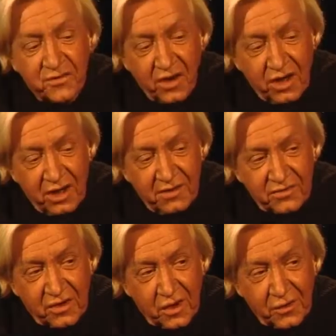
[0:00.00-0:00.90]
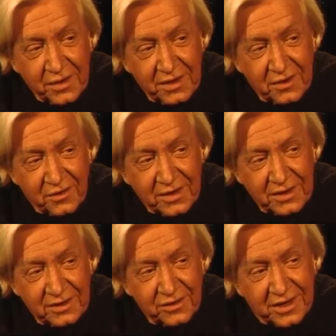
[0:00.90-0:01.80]
of Our Lives, Gloria
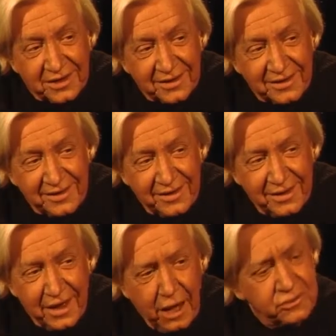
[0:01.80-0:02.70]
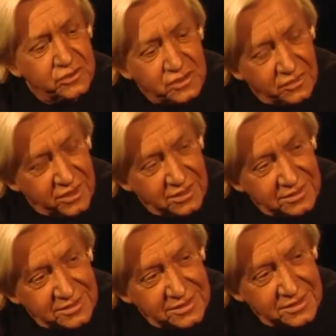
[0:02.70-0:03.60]
Loring, looking. How did you get that
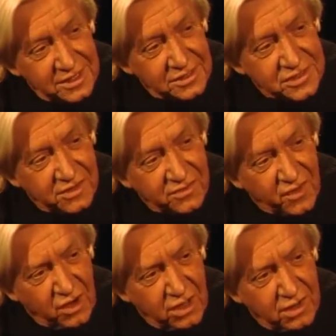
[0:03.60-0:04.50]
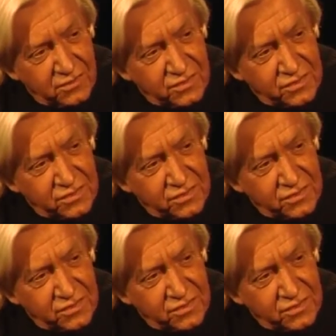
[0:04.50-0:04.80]
in Days of Our Lives?